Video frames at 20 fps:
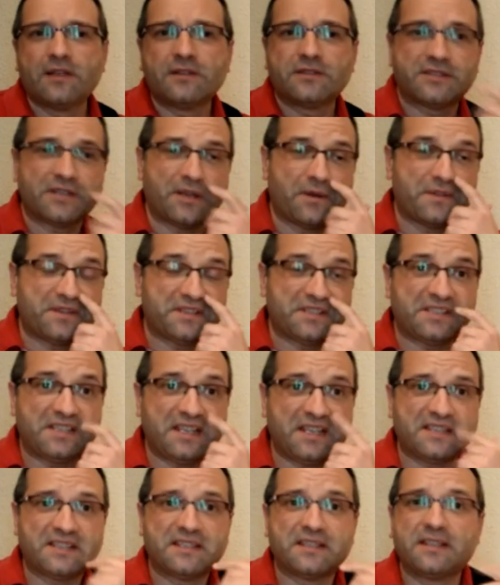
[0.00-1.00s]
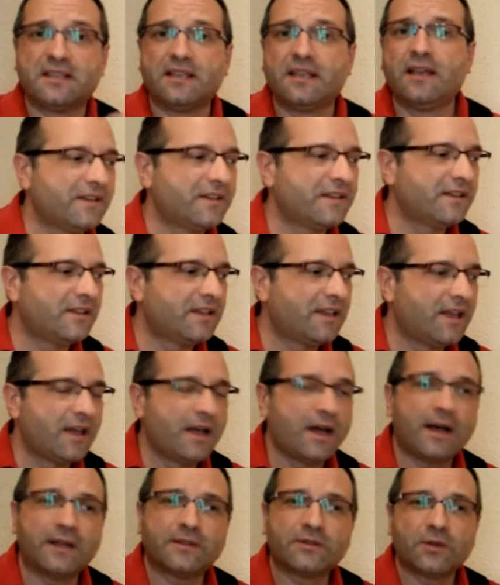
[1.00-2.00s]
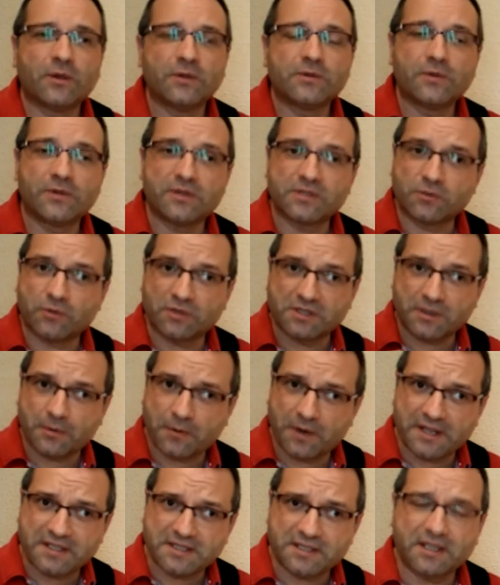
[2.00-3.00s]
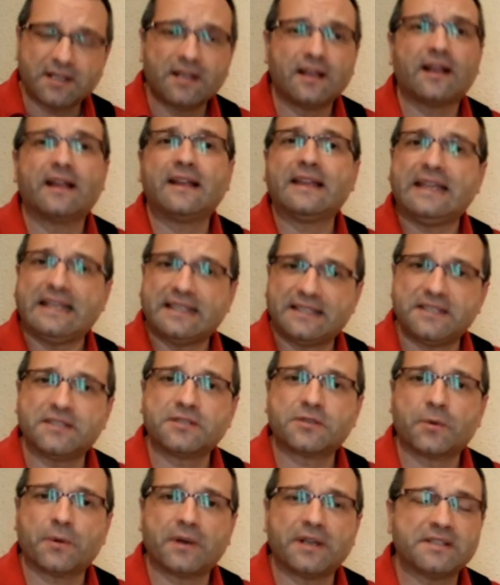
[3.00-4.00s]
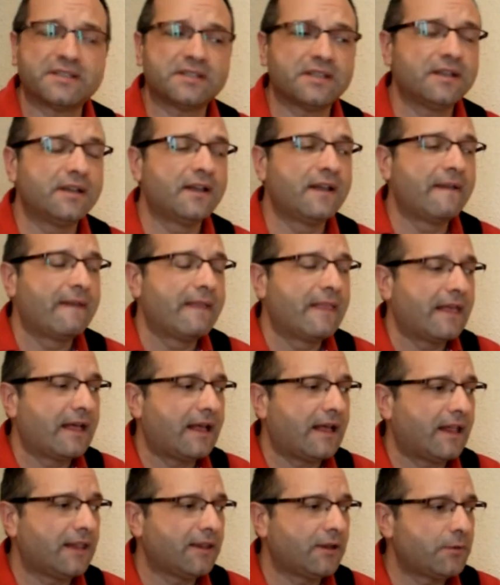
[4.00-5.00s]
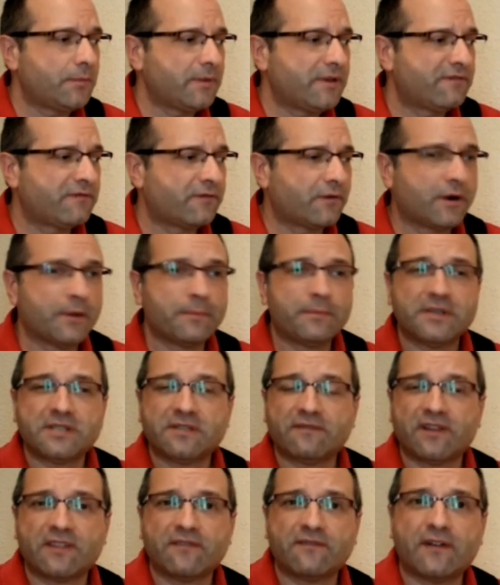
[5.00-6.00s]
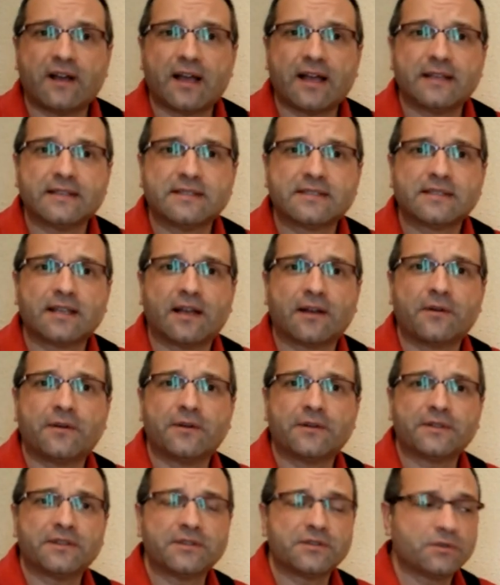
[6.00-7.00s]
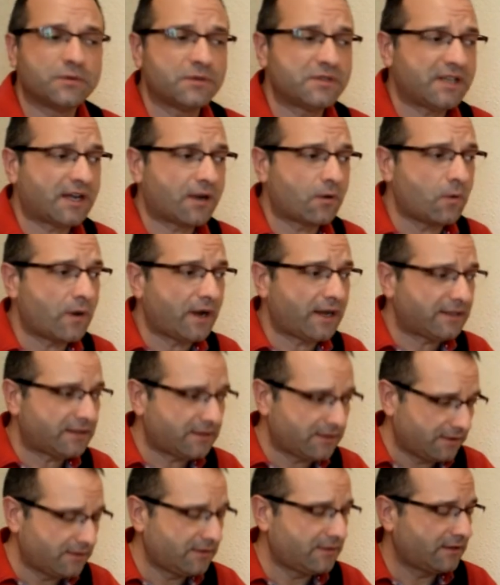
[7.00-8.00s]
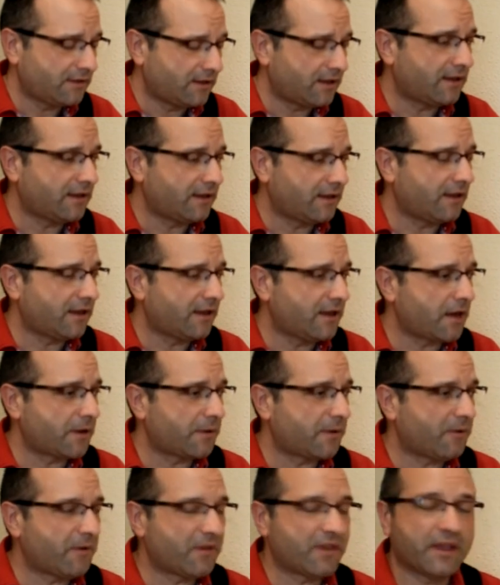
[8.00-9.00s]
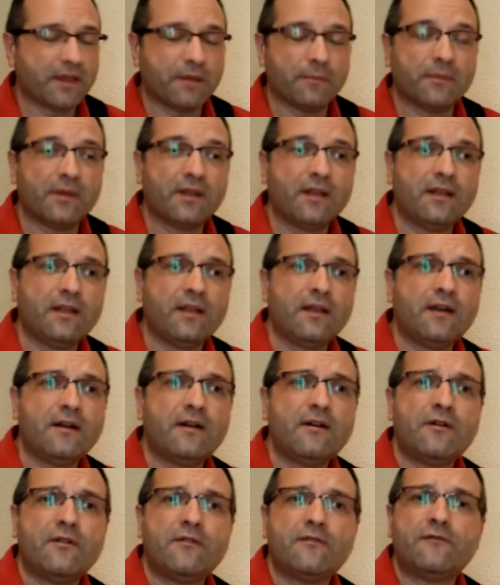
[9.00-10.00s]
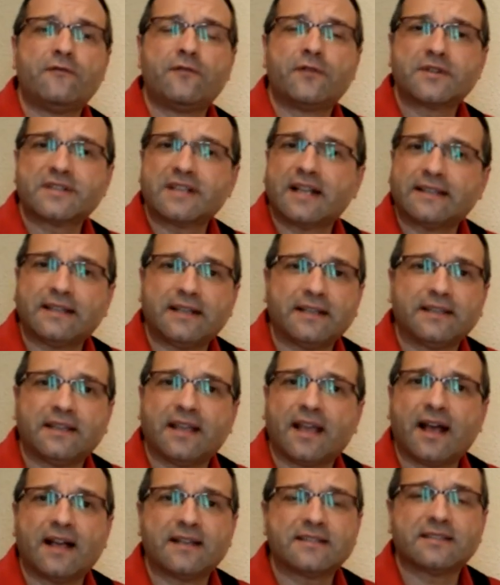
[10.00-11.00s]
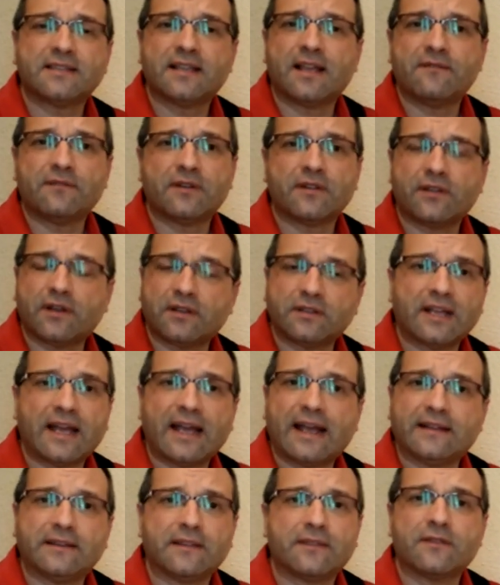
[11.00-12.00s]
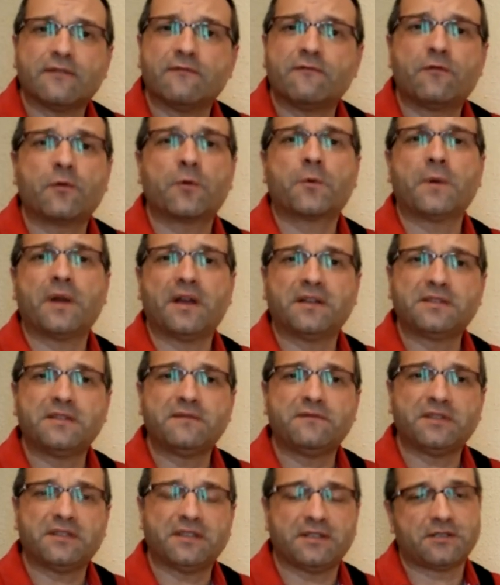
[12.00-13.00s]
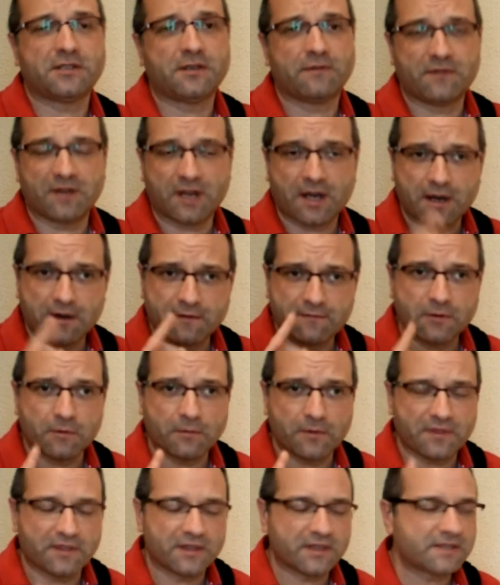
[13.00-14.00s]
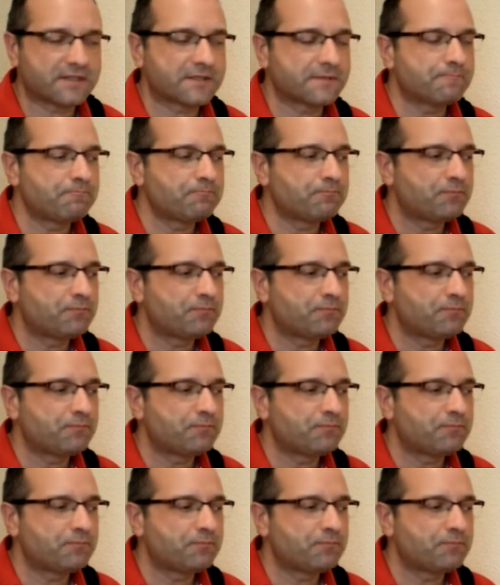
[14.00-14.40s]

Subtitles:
So this is it. I told you this was crazy. It is crazy. Allow me for a piece of advice. According to Jack White, I agree with him. Versatility has never done anything for creativity, so be careful with this.